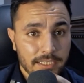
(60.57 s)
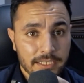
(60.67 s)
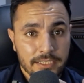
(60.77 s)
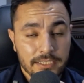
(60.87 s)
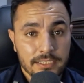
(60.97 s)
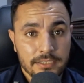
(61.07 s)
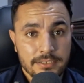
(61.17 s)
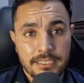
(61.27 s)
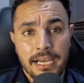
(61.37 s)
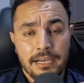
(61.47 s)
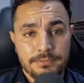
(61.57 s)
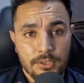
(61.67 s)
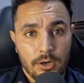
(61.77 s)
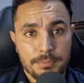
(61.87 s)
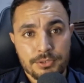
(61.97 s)
I did have
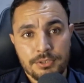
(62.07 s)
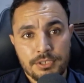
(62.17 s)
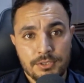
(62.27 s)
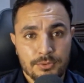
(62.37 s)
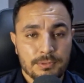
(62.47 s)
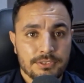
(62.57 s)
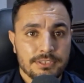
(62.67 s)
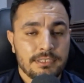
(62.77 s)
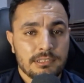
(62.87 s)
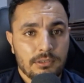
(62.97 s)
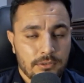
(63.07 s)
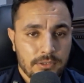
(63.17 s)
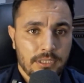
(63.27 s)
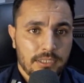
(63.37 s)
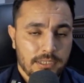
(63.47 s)
the opportunity to present
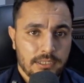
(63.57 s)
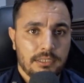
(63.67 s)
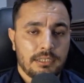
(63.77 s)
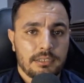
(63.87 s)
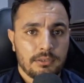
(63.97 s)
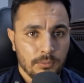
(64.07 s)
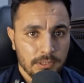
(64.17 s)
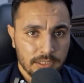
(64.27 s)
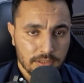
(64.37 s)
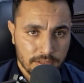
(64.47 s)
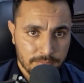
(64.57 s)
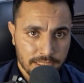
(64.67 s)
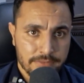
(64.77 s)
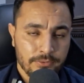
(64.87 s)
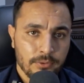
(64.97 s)
on a global
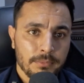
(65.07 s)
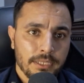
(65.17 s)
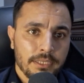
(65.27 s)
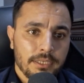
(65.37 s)
platform